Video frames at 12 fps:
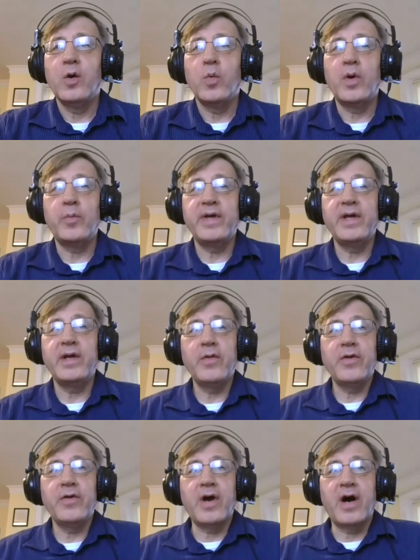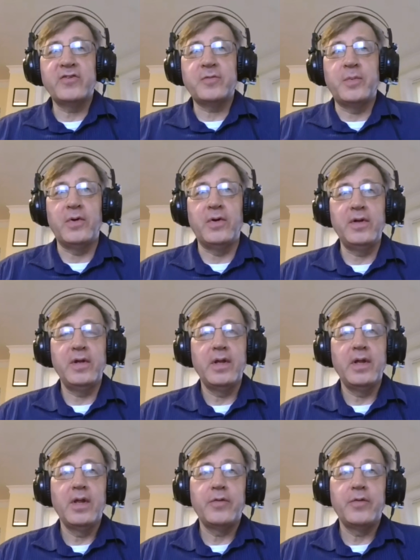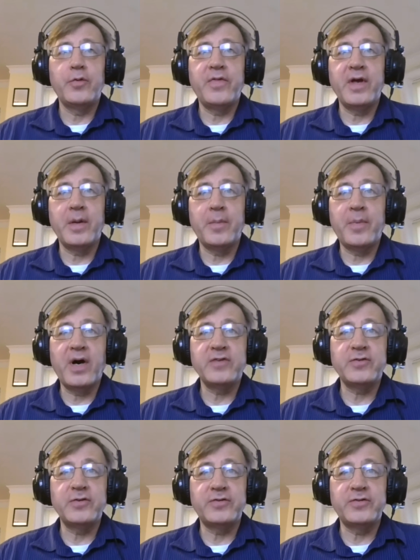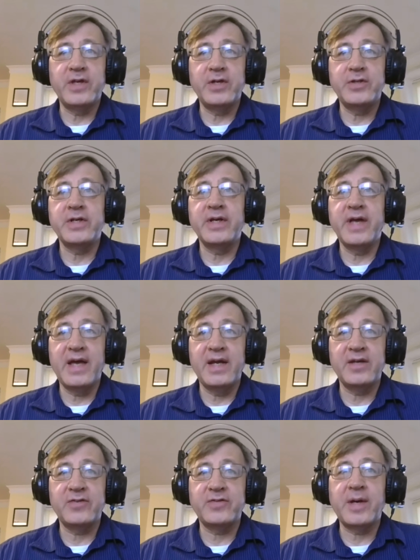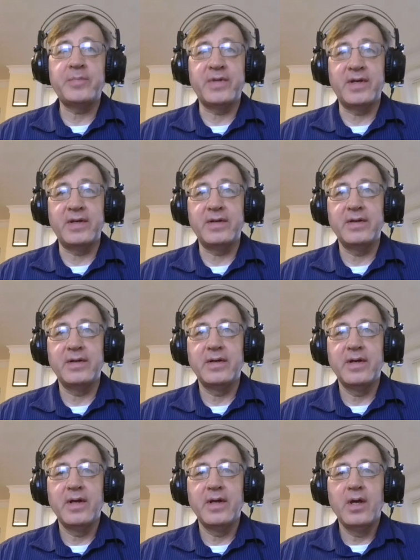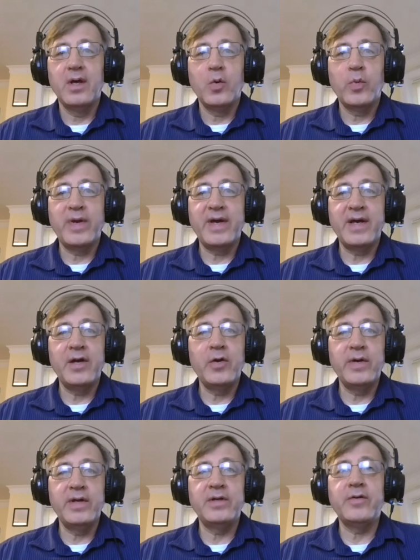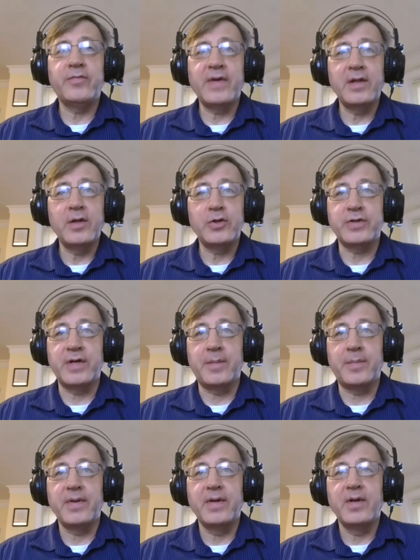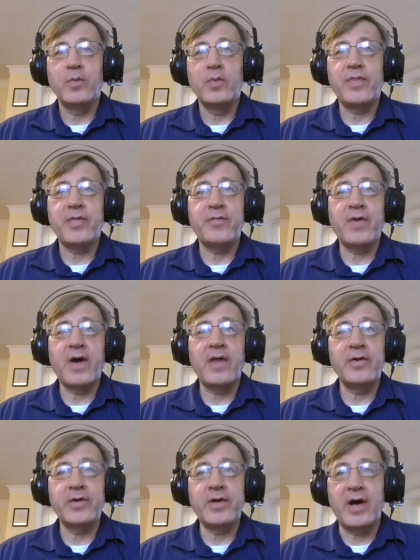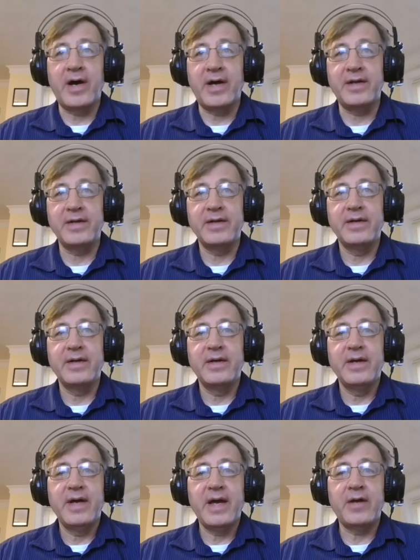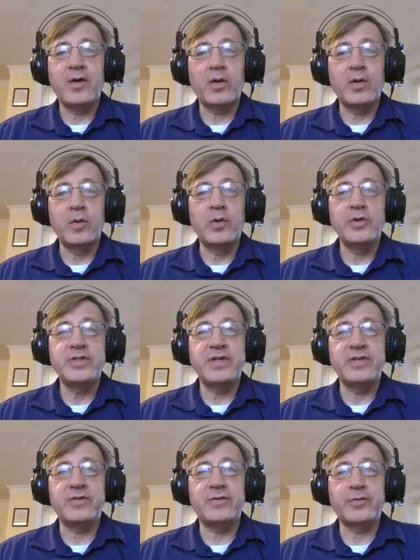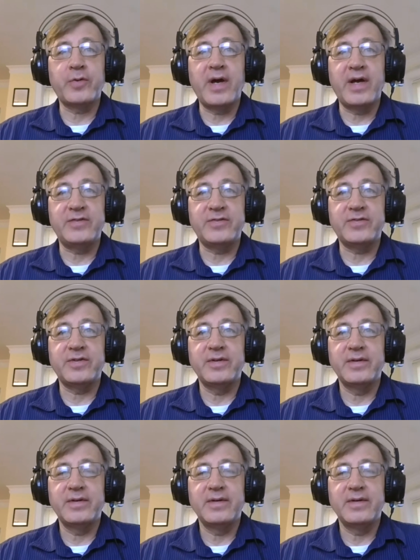When we hear the gospel through the apostles' teaching and accept it, we enter into fellowship with the Father God and our Lord Jesus Christ.